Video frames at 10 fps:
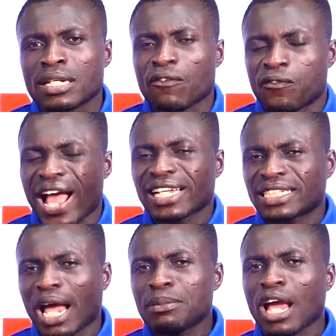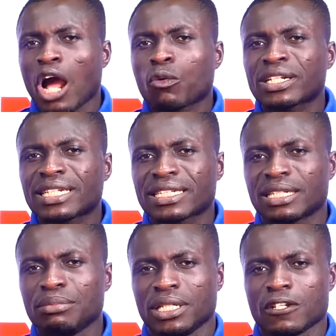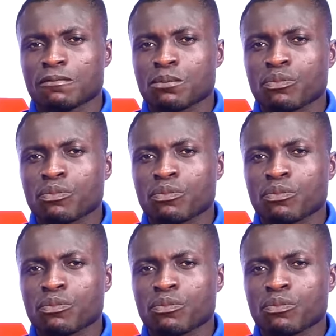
The first time near our contest be,